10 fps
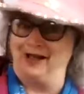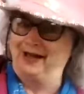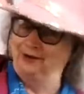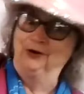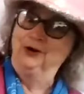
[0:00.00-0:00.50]

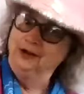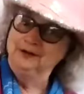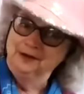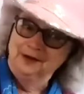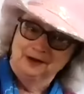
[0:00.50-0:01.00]
hat
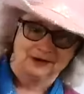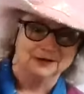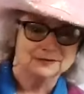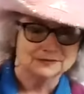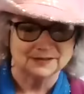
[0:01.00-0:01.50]
on
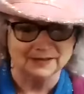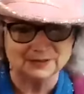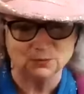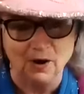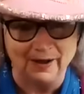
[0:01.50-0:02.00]
because
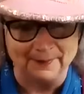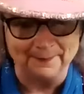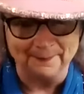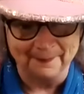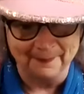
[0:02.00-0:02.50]
guess what?
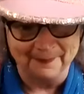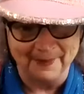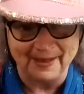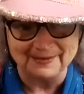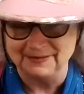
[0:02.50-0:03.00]

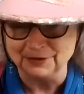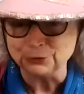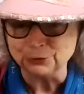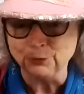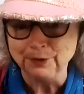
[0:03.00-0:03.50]
That
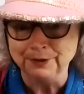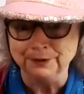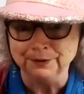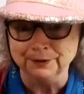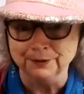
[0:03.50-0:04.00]
desert
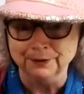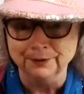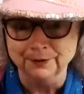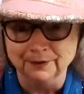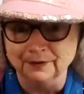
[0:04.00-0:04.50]
wind
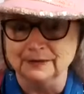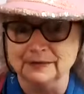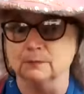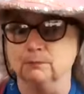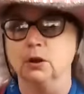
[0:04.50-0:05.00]

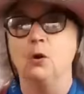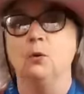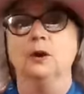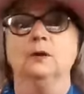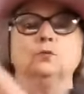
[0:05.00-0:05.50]
is a
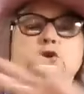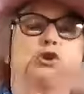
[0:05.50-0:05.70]
blowing.